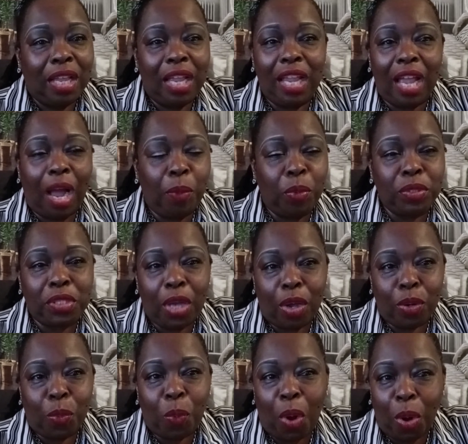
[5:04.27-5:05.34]
Hey, I want
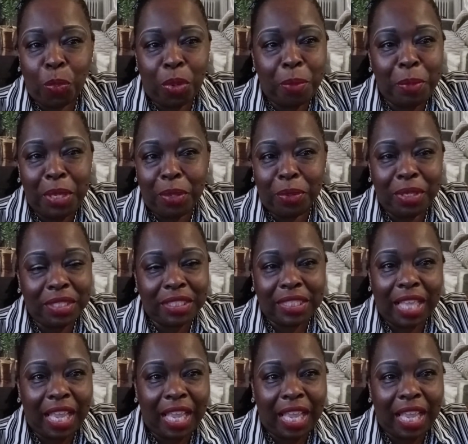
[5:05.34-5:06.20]
y'all to walk with me on this